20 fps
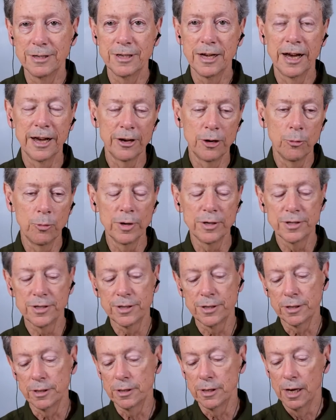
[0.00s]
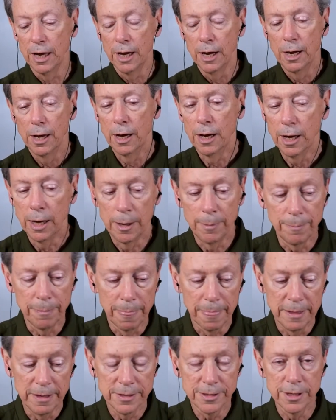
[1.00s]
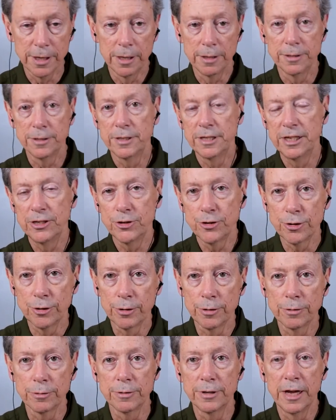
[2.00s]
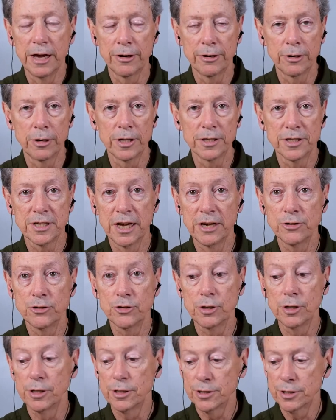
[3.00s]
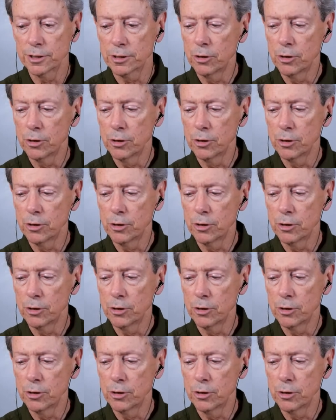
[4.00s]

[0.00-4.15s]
Diana Winston um, is a teacher down in Los Angeles,